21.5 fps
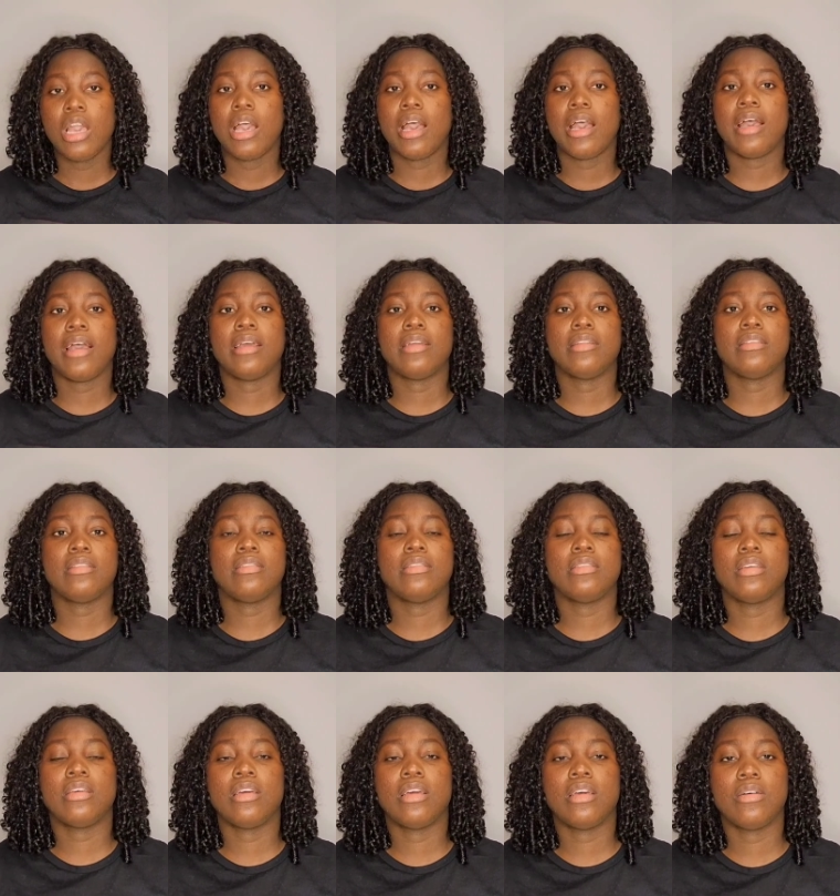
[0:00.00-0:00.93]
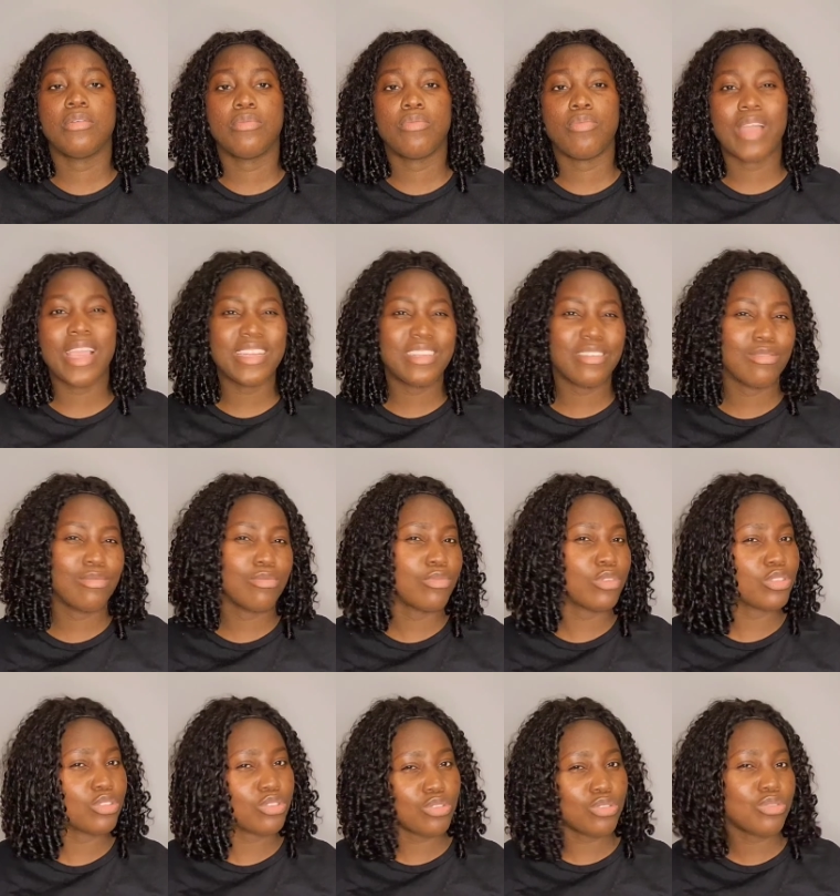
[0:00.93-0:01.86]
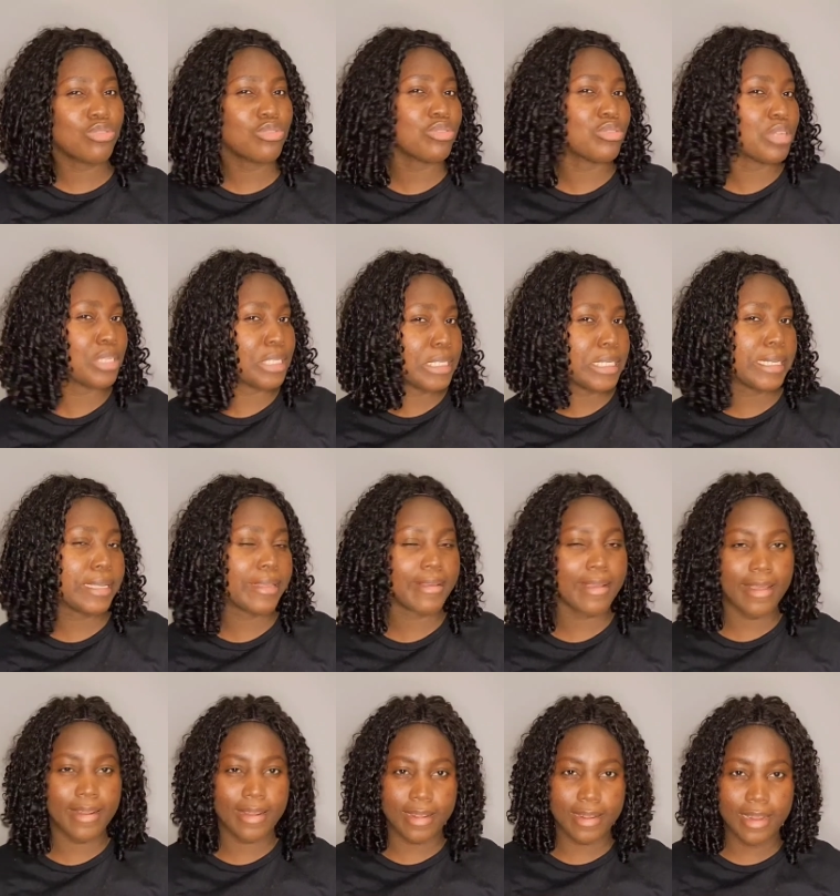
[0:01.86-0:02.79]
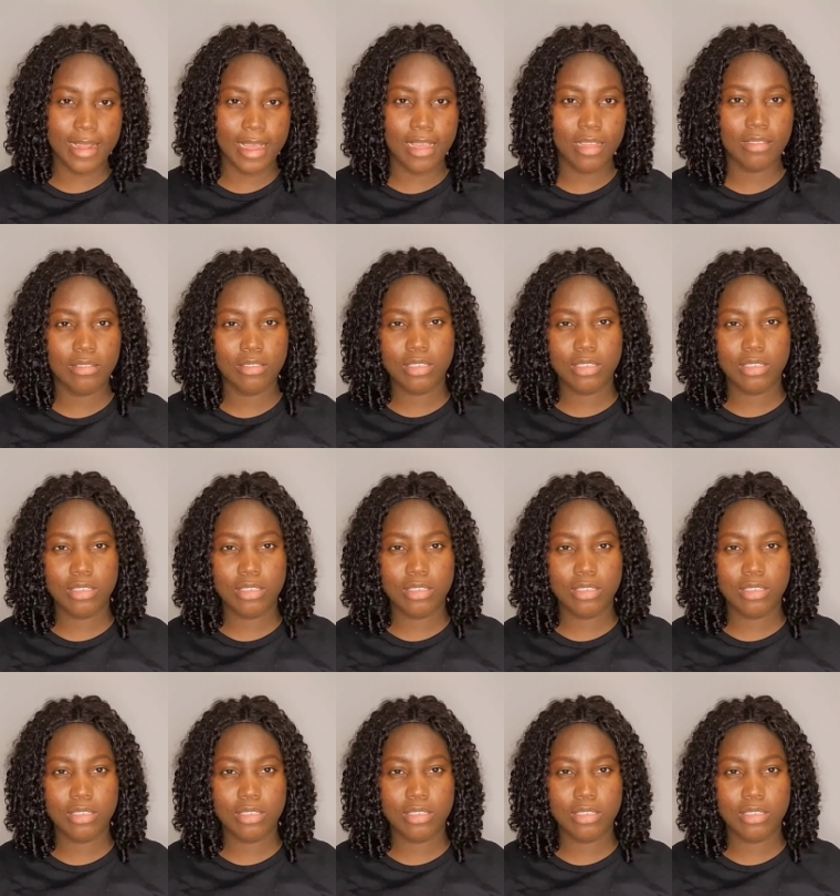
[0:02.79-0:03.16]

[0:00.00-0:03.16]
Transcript: and why they want you to study in Canada.